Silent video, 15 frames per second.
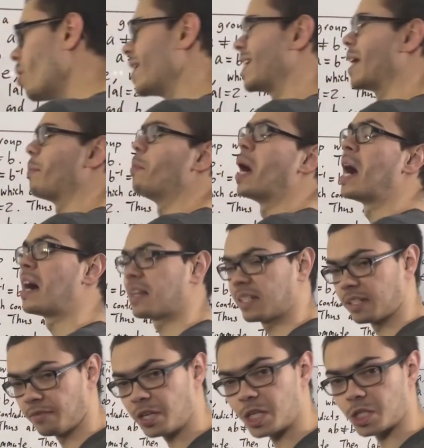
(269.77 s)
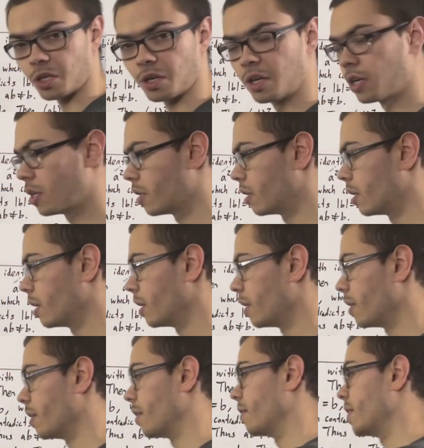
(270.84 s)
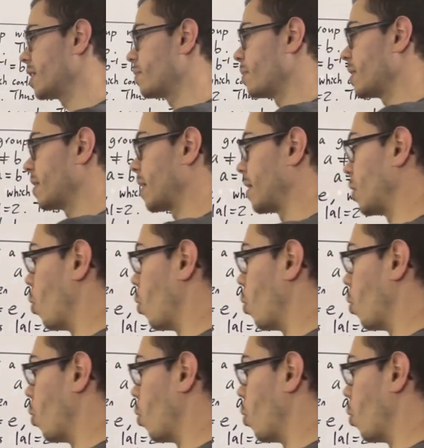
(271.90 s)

is a positive integer, this means that the